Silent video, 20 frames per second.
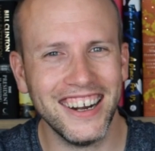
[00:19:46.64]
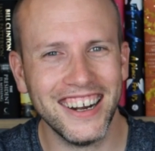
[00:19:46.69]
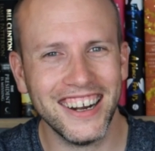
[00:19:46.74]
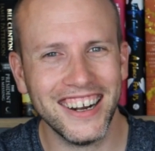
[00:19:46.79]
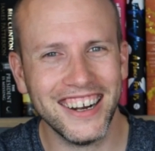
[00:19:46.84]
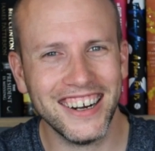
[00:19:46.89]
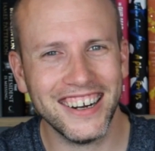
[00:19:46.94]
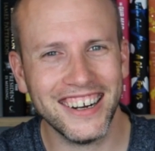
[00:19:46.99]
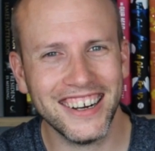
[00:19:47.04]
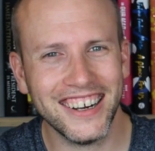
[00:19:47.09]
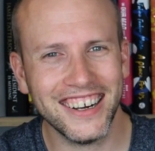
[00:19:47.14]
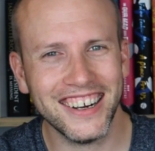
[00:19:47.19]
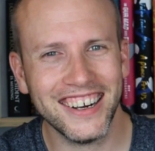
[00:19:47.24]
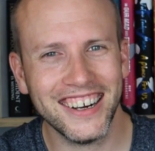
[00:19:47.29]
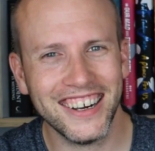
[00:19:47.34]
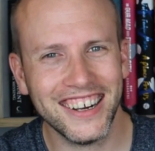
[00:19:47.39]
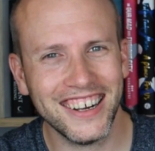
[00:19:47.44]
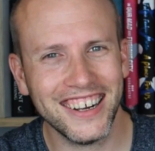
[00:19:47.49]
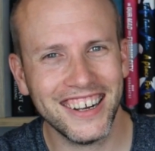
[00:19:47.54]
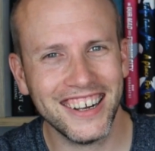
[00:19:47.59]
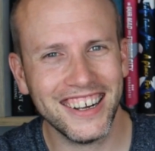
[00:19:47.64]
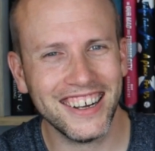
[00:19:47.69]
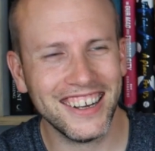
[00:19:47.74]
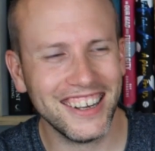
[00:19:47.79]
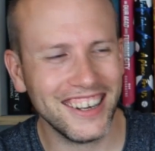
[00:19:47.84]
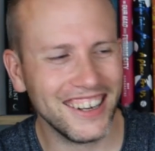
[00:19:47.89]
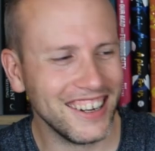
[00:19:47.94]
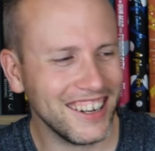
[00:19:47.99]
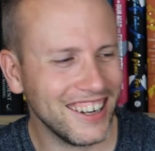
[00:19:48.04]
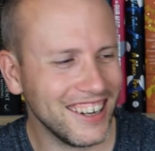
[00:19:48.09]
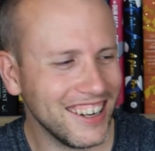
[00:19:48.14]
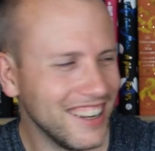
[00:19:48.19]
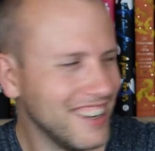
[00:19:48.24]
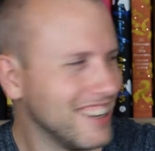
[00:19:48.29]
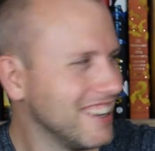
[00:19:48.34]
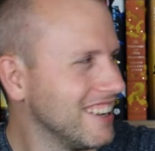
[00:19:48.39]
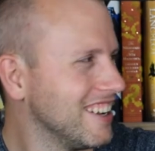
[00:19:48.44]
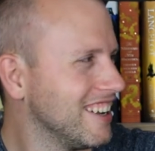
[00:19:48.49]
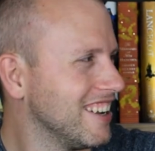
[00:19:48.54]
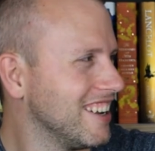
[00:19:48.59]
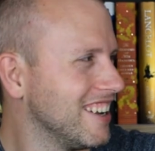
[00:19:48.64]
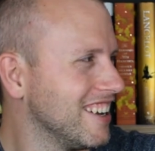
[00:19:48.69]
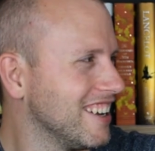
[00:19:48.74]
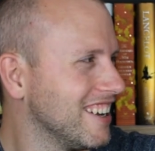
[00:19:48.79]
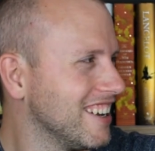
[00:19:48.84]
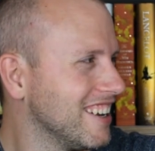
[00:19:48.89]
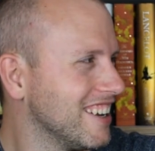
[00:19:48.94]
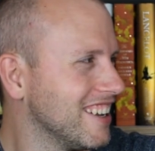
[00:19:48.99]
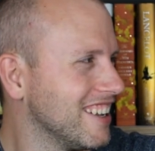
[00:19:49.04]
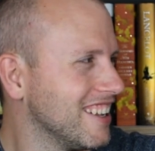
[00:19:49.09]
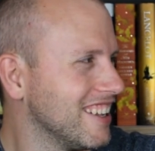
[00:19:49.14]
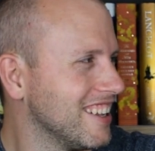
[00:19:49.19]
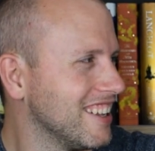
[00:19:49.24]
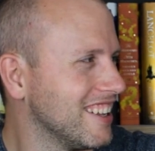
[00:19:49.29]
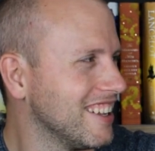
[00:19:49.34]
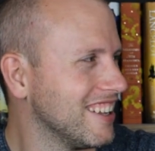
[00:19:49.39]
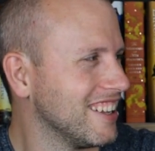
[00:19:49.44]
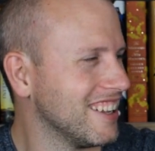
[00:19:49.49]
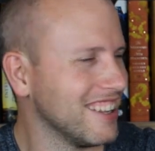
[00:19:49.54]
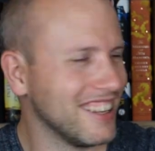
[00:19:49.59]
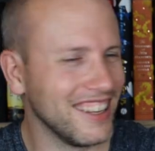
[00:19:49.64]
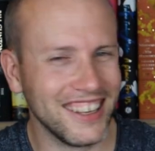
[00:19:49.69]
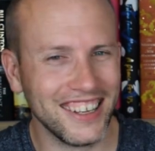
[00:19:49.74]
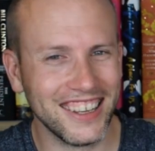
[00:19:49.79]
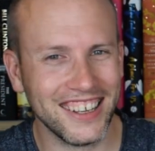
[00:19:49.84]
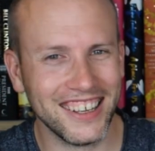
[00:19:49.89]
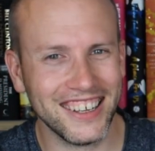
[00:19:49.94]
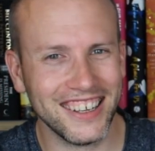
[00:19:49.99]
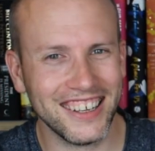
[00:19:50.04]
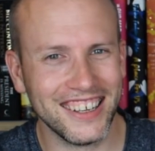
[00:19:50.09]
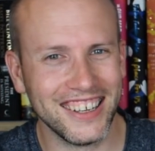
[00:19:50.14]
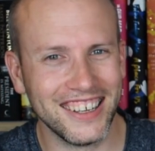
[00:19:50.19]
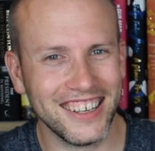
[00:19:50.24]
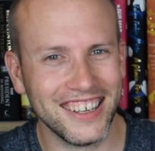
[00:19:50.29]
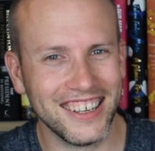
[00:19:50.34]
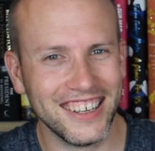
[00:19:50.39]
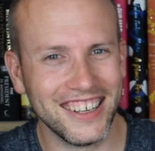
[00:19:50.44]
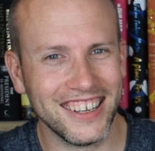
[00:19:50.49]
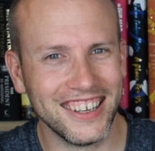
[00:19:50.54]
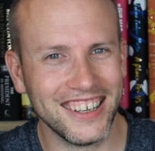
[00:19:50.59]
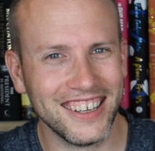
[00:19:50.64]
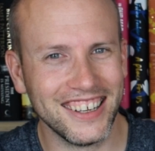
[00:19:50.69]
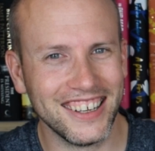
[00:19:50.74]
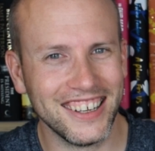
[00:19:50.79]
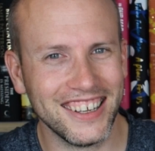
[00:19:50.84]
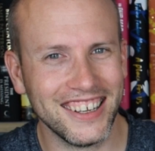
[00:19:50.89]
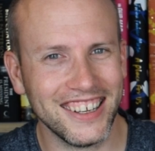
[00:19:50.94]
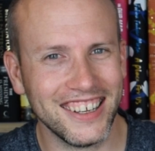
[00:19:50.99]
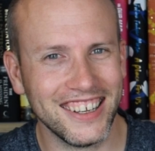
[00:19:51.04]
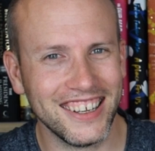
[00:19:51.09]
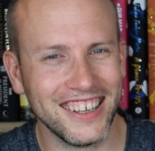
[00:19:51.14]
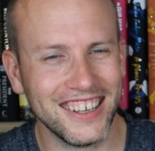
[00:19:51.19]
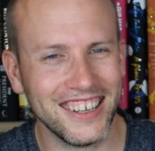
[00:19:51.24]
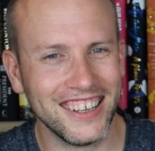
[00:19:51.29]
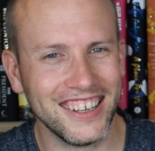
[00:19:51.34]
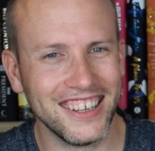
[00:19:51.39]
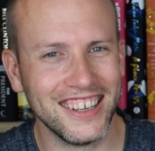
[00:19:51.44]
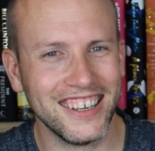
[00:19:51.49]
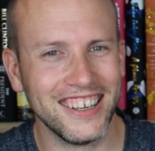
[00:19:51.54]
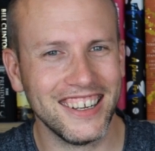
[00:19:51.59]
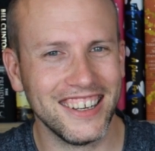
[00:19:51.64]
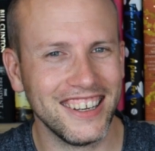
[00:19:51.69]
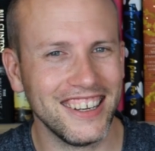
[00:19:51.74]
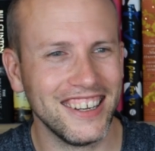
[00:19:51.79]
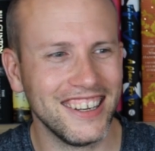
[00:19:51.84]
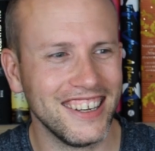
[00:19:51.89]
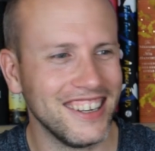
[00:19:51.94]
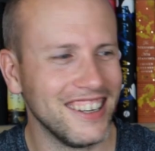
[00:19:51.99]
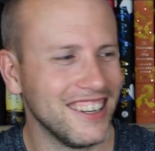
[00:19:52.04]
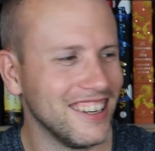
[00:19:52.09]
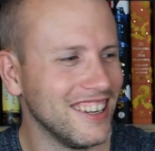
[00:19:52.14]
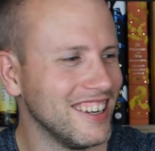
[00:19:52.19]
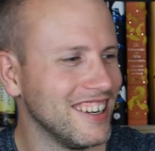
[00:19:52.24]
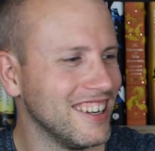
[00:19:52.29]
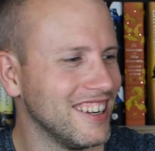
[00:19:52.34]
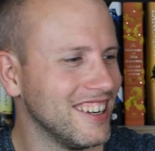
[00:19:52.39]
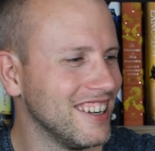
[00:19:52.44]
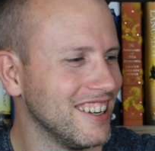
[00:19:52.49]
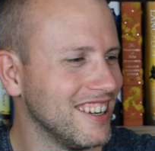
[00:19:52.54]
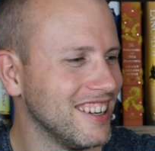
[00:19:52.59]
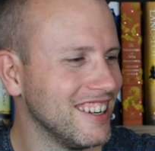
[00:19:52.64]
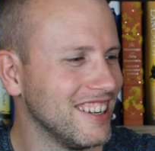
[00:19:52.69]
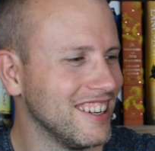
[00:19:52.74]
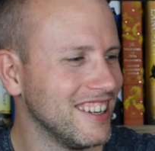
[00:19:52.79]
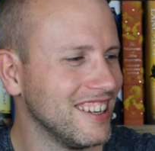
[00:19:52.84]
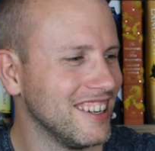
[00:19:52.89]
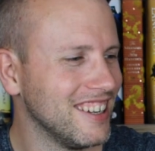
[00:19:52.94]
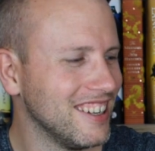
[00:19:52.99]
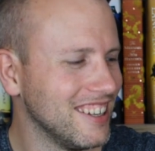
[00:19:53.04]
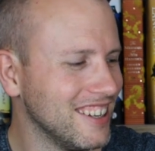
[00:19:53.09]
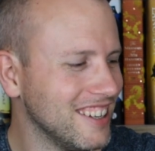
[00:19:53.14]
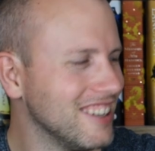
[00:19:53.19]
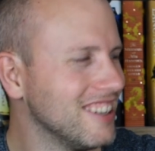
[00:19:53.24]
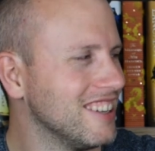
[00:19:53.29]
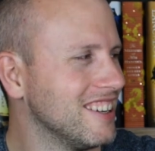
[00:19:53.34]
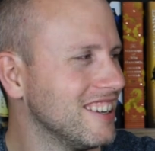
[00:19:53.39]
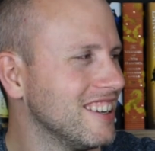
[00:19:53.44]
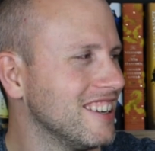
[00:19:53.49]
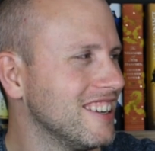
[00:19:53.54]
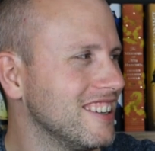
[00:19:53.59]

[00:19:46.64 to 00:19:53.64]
(silent)